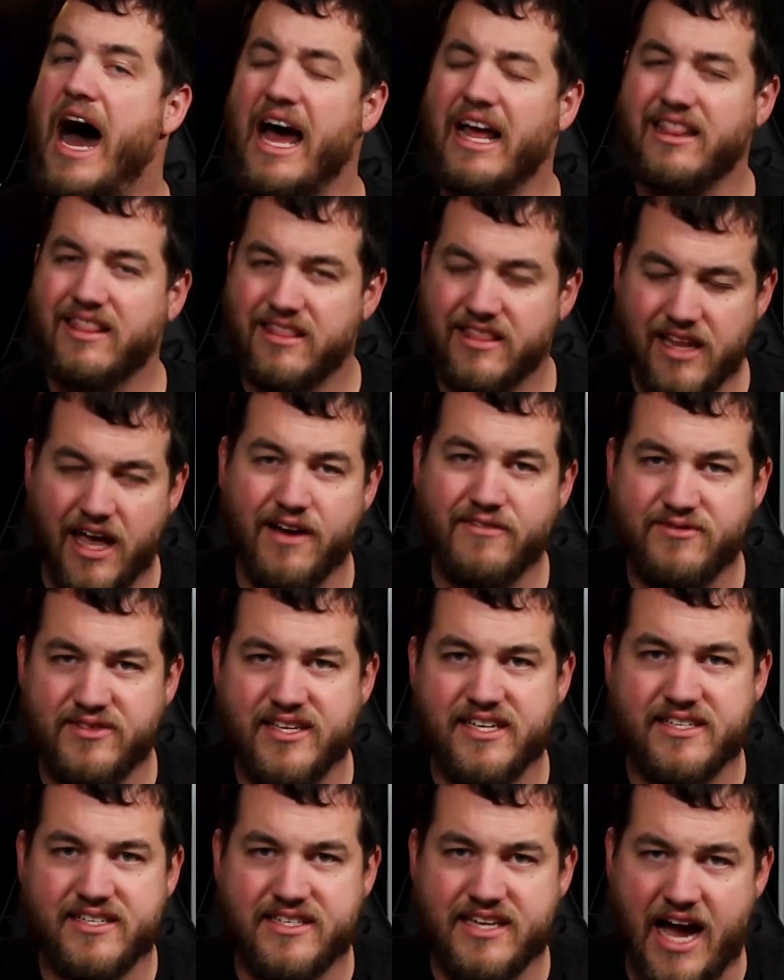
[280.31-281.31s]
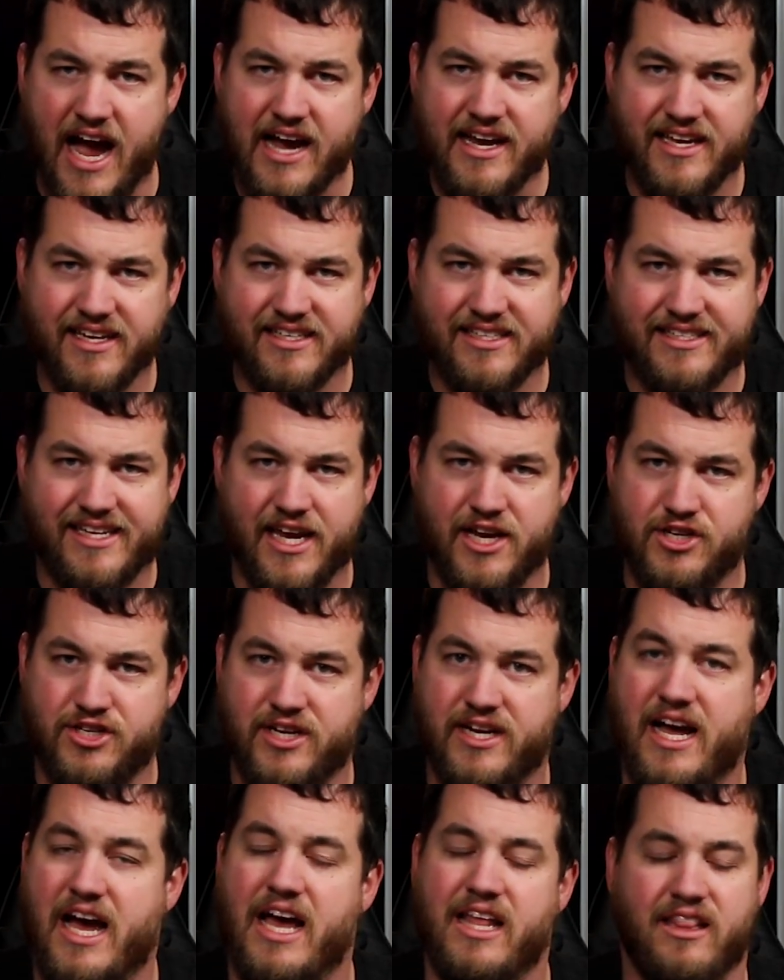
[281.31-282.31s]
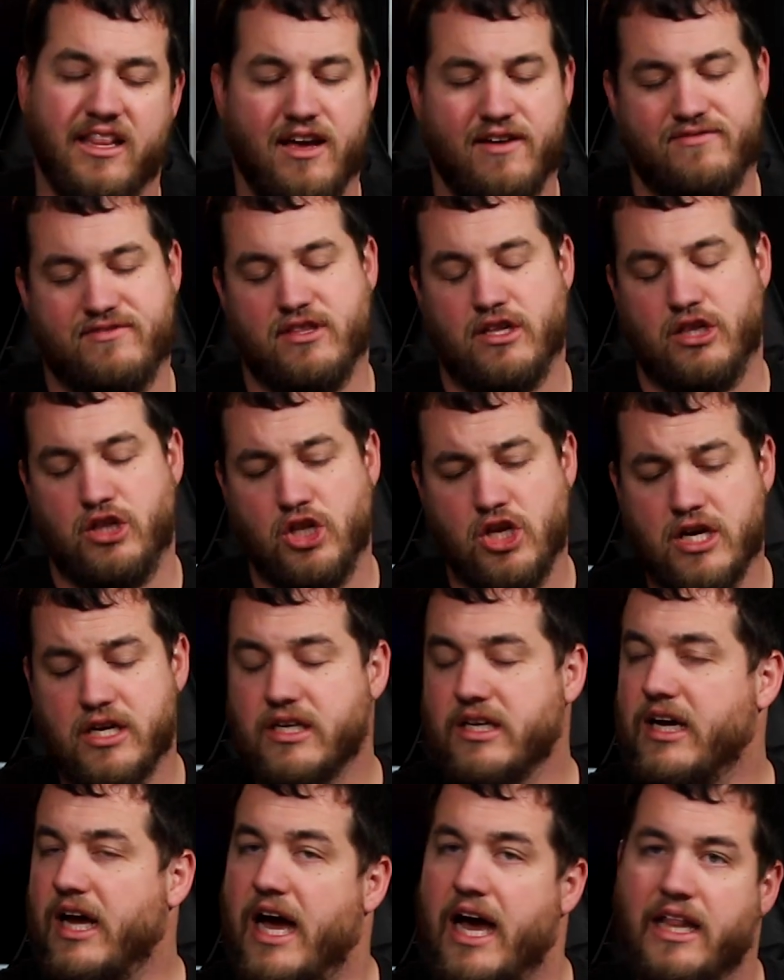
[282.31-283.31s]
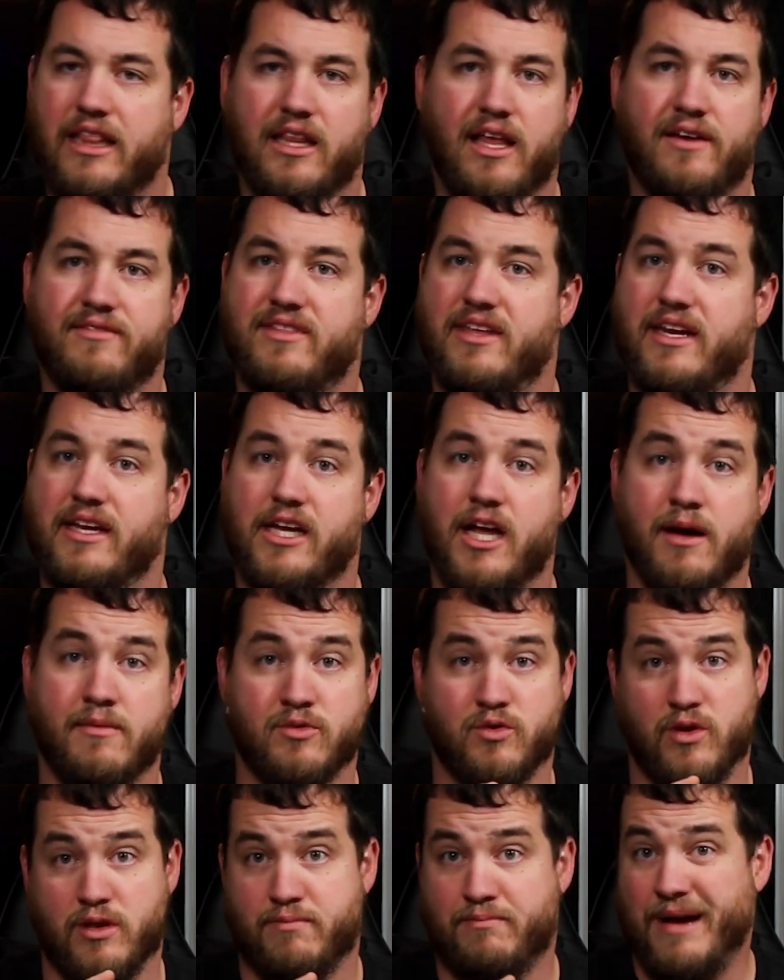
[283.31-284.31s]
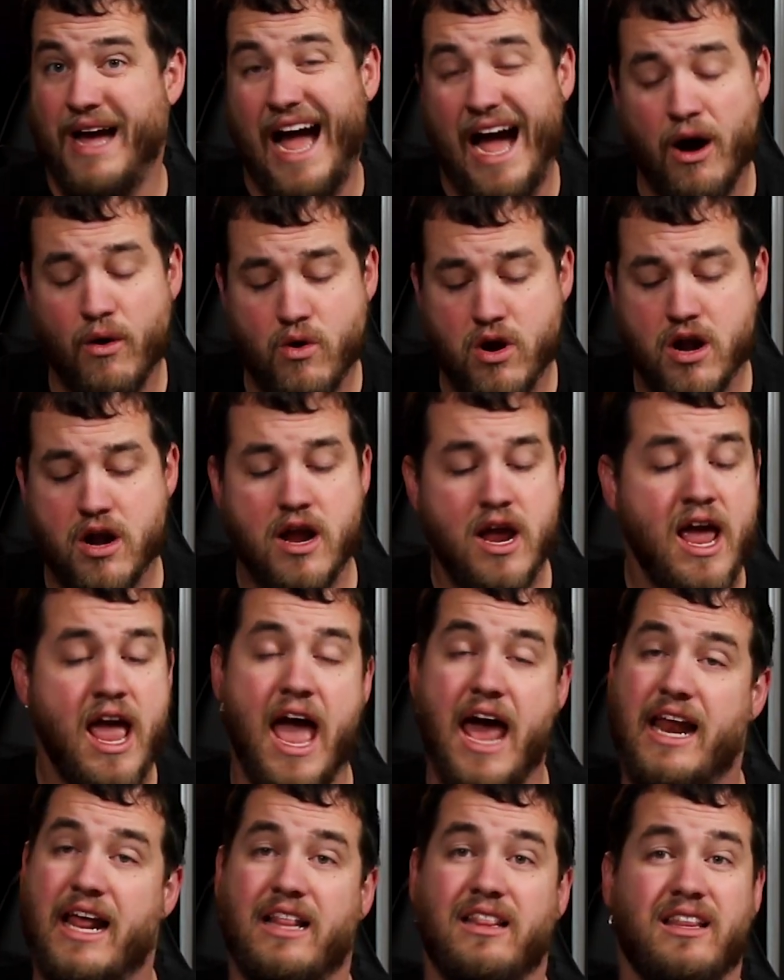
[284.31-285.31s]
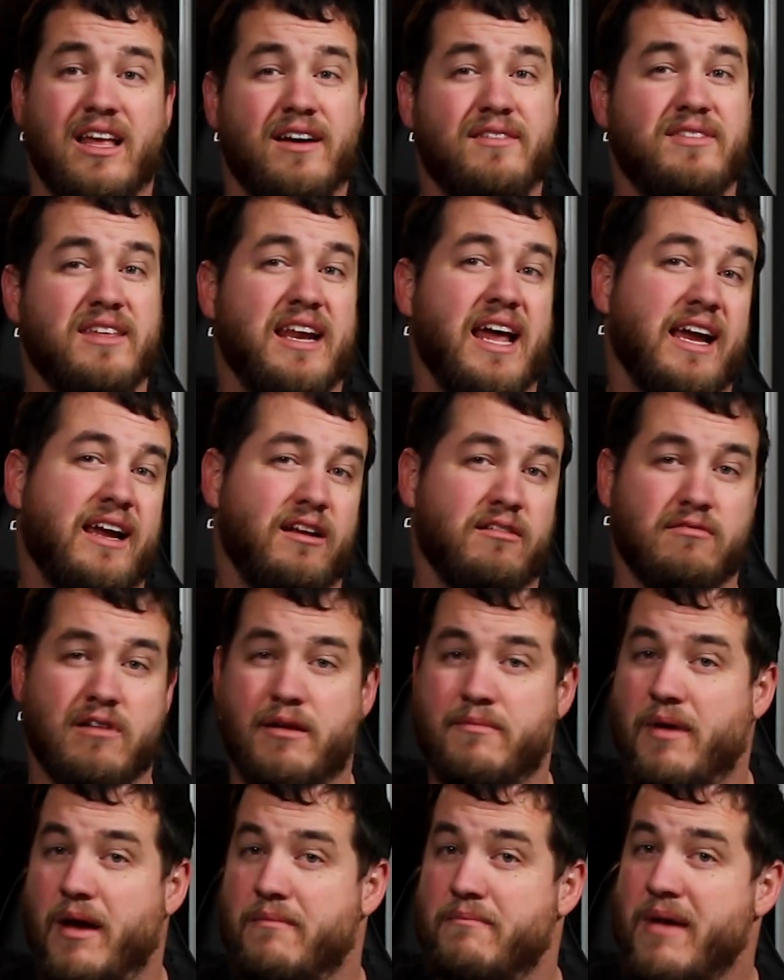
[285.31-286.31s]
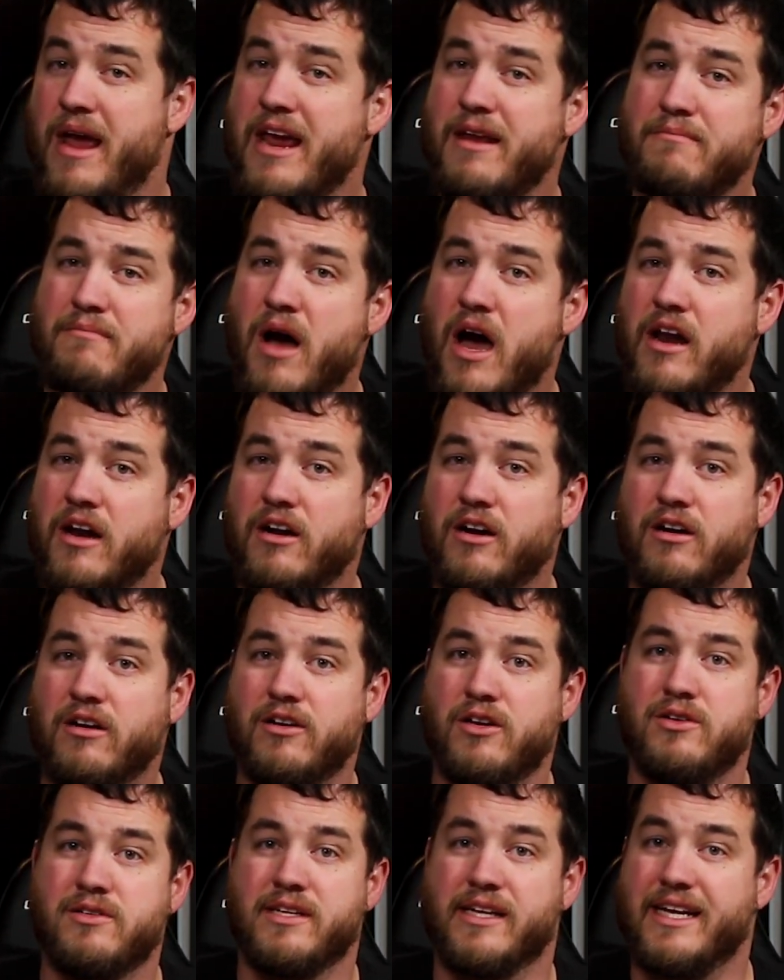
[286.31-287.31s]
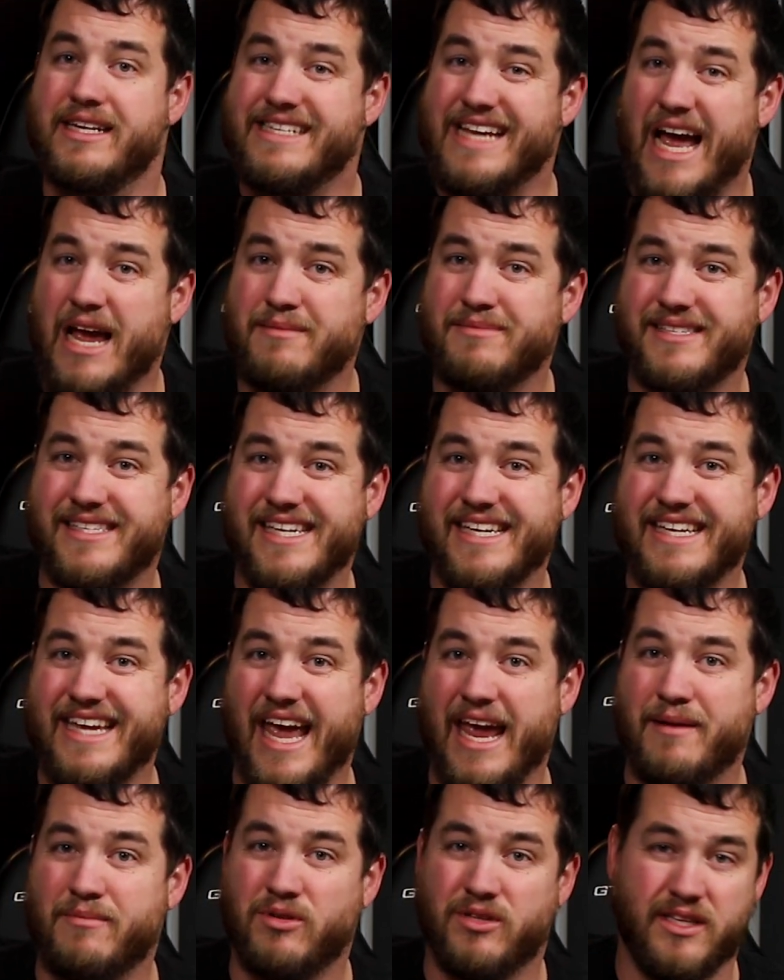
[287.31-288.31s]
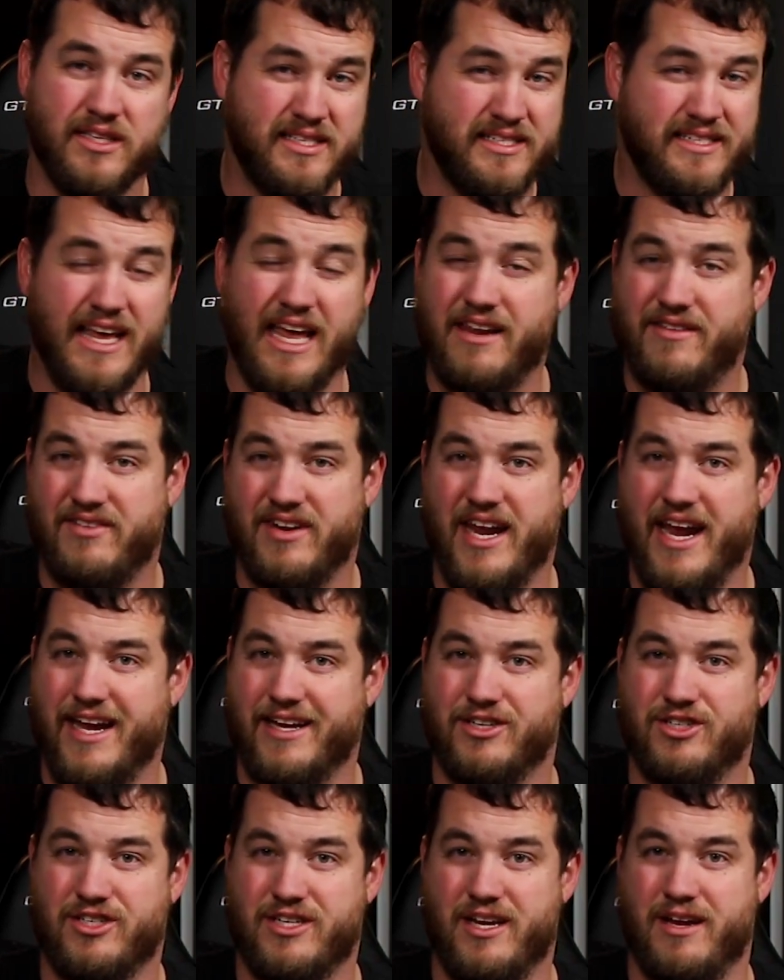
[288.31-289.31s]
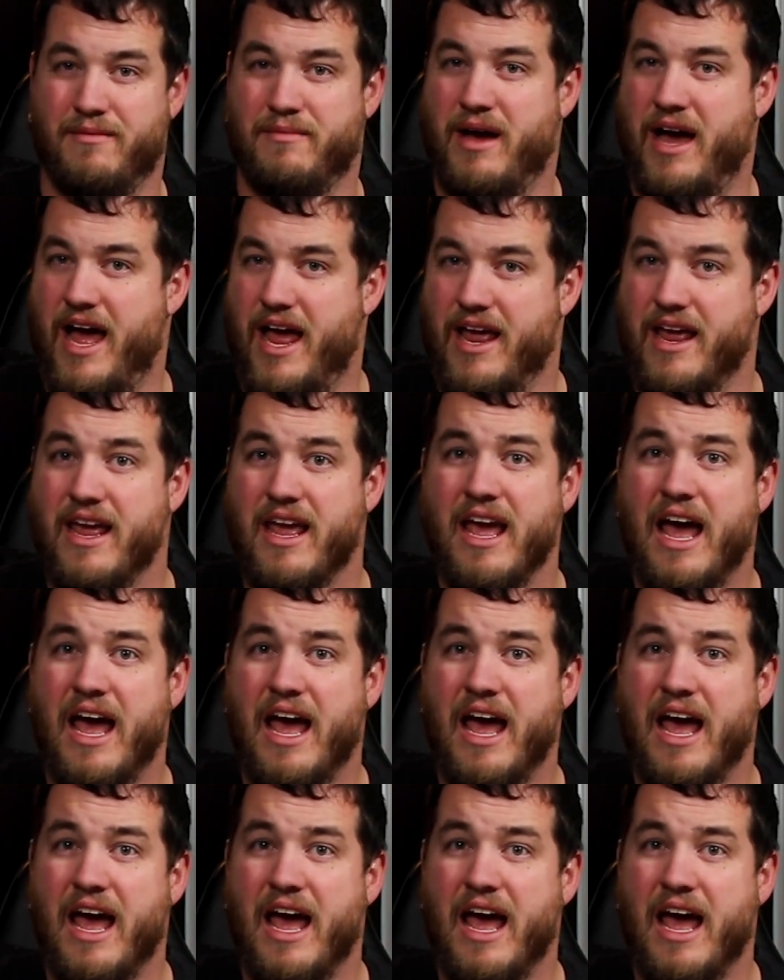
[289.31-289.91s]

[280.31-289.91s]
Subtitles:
I love this docking station. I love the look, I love that it comes with power, and I love that I can run my main monitor using a Type-C cable instead of an HDMI.